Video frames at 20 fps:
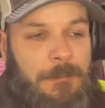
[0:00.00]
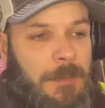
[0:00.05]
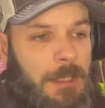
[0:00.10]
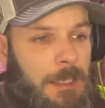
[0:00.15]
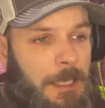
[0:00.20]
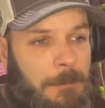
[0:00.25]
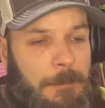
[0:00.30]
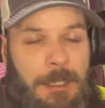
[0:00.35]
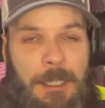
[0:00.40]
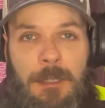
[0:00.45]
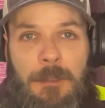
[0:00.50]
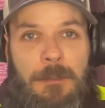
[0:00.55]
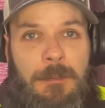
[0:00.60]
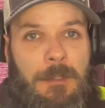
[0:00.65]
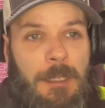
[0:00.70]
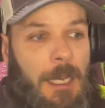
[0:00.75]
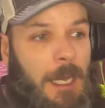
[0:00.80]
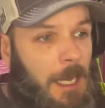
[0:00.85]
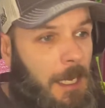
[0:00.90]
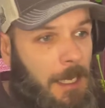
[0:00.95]
Let me know.
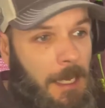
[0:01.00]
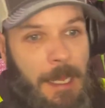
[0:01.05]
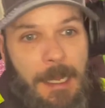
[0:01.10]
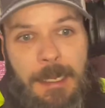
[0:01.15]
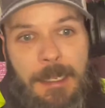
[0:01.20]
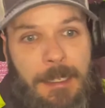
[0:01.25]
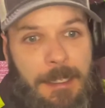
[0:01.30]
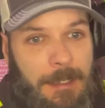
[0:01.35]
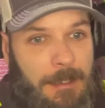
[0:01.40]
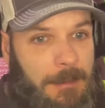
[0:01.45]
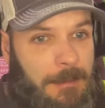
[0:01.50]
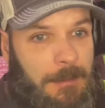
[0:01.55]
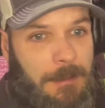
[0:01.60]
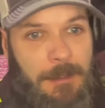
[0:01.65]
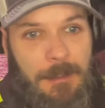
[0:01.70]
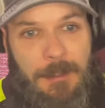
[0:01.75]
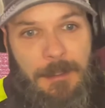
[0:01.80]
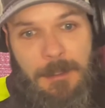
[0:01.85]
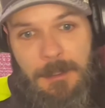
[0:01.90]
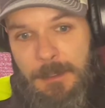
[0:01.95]
Editing,
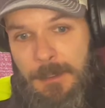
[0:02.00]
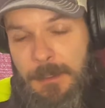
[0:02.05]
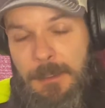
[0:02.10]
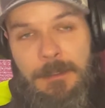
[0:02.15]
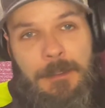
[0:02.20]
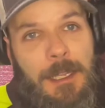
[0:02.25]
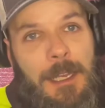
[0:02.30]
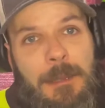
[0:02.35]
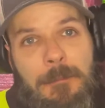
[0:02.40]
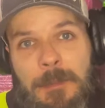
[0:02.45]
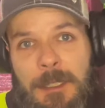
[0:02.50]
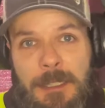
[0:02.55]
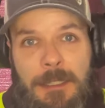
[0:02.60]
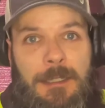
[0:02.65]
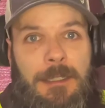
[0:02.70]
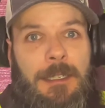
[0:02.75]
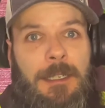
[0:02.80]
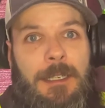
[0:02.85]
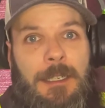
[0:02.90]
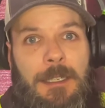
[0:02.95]
you name it.
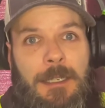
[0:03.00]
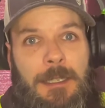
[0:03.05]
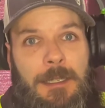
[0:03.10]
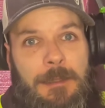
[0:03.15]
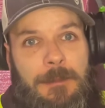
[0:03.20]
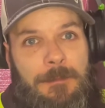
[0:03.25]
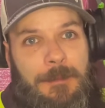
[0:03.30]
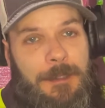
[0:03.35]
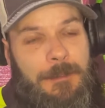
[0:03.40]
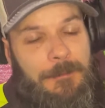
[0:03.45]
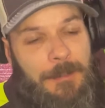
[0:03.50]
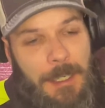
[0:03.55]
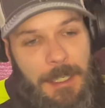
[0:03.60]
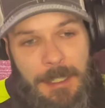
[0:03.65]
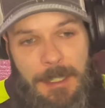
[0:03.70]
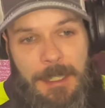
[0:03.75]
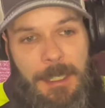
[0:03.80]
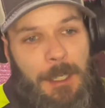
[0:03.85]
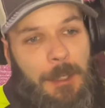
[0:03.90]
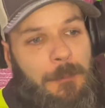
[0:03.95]
If I
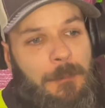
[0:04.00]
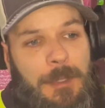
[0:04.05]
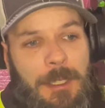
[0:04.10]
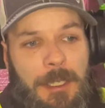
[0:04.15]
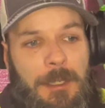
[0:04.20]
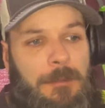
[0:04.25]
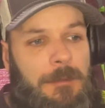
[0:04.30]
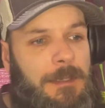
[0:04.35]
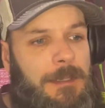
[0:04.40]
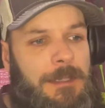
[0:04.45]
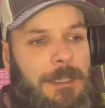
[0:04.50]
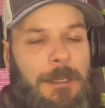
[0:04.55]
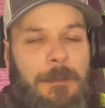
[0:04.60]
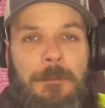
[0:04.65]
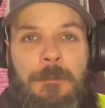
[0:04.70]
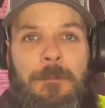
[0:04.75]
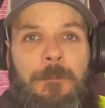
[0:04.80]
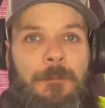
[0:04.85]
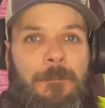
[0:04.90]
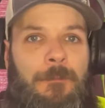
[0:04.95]
can help you out with
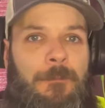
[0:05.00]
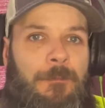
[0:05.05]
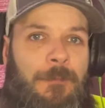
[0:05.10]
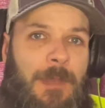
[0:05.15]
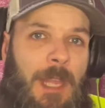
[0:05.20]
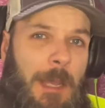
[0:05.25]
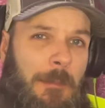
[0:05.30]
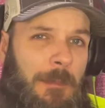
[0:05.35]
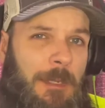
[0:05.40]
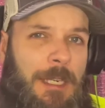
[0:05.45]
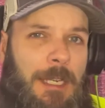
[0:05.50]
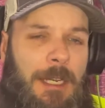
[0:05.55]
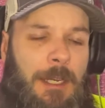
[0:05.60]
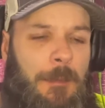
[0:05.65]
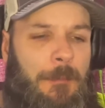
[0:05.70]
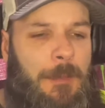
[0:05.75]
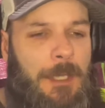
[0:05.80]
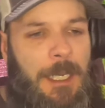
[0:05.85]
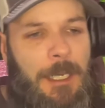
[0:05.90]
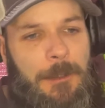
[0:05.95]
something, I'm gonna
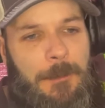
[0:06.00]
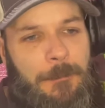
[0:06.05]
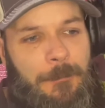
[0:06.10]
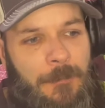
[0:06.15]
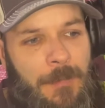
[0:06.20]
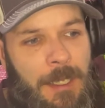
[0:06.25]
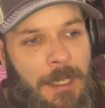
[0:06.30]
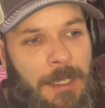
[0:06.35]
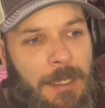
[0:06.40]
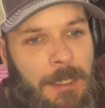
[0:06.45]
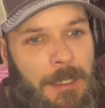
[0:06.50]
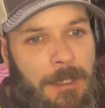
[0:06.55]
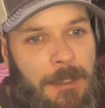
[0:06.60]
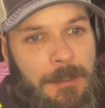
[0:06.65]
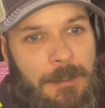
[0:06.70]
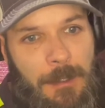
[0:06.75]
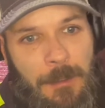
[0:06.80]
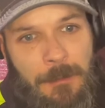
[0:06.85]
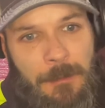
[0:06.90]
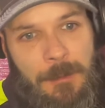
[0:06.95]
help you out.
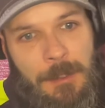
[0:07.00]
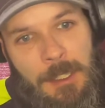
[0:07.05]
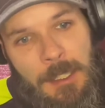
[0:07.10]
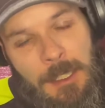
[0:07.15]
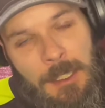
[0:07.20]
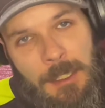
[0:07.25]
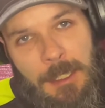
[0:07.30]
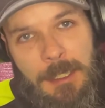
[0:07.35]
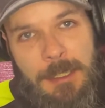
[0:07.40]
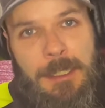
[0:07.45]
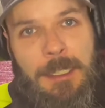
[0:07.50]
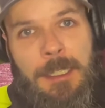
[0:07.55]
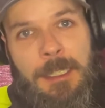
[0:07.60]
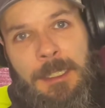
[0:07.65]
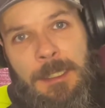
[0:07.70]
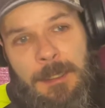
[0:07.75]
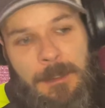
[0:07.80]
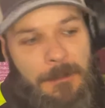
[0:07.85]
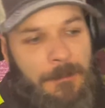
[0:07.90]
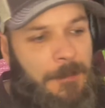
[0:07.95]
So let's get
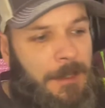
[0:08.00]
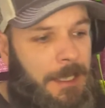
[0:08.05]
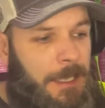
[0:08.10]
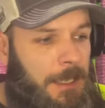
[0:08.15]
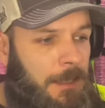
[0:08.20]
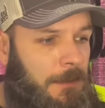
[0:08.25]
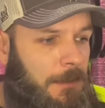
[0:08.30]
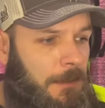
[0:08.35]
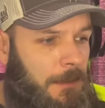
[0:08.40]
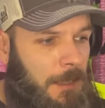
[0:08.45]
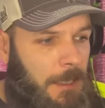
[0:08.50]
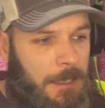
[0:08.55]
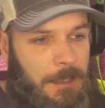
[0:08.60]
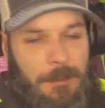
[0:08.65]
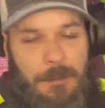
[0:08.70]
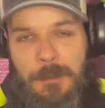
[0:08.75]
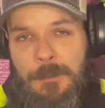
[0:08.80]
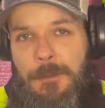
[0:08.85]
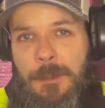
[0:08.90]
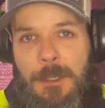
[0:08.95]
into the video. I know
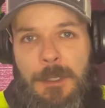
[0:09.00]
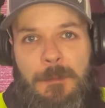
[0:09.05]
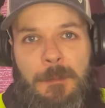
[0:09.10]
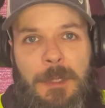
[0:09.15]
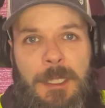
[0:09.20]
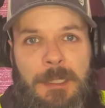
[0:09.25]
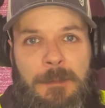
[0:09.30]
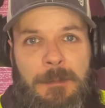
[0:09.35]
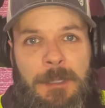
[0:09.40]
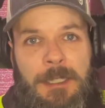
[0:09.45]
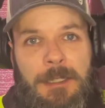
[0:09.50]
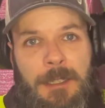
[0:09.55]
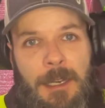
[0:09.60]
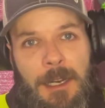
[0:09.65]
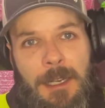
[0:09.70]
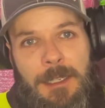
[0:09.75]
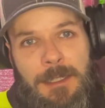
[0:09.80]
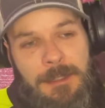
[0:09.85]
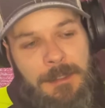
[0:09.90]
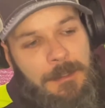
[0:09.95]
the first bit's me
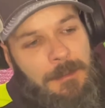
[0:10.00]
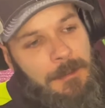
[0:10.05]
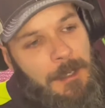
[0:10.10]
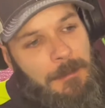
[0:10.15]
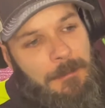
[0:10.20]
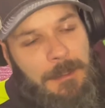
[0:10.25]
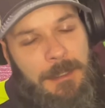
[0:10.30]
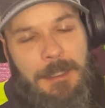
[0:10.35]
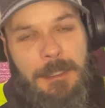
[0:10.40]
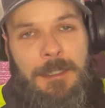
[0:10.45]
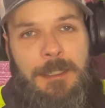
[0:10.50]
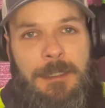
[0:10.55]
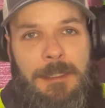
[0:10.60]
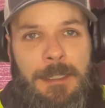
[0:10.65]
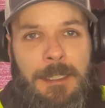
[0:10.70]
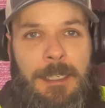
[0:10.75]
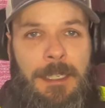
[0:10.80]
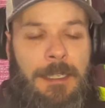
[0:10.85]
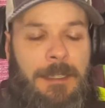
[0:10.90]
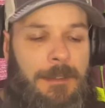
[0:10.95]
talking, so I'm just gonna
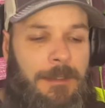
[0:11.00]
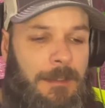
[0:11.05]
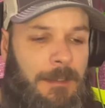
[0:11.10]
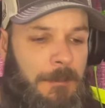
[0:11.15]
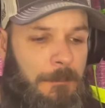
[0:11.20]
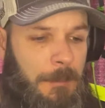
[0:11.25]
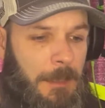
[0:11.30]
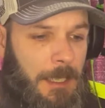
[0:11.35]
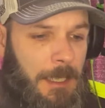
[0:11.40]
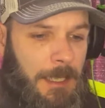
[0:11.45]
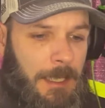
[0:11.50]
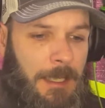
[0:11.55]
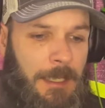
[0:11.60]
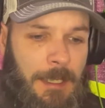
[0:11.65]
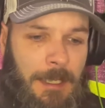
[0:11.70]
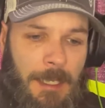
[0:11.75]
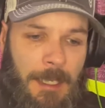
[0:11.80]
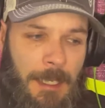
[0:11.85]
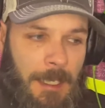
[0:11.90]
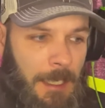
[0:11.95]
sit here and look pretty,
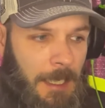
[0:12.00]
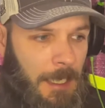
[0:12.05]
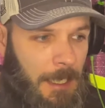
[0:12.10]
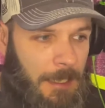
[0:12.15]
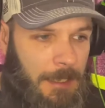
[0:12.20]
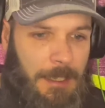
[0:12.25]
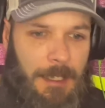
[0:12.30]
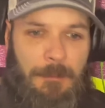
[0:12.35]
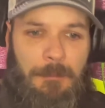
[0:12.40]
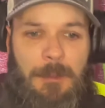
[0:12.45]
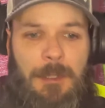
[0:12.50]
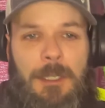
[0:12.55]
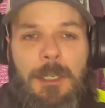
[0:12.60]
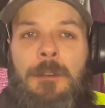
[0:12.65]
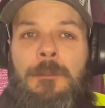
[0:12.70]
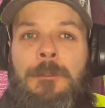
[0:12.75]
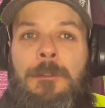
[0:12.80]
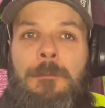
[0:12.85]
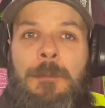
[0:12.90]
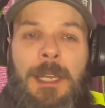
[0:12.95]
and then we'll go
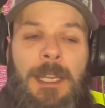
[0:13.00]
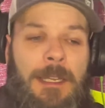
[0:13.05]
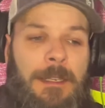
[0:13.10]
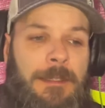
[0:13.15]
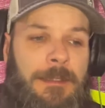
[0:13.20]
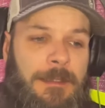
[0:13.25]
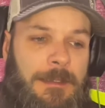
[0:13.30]
from there.